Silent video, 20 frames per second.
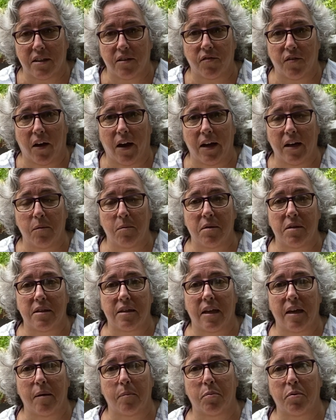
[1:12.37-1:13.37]
the vitamins
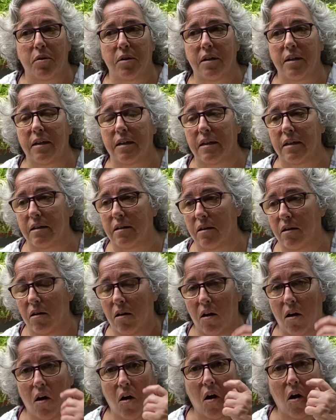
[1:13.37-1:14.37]
they put in,
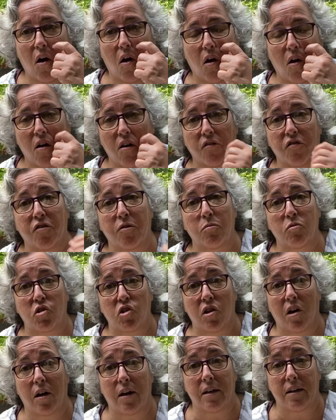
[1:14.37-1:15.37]
are from
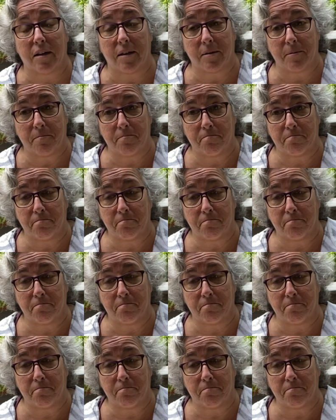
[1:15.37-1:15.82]
China.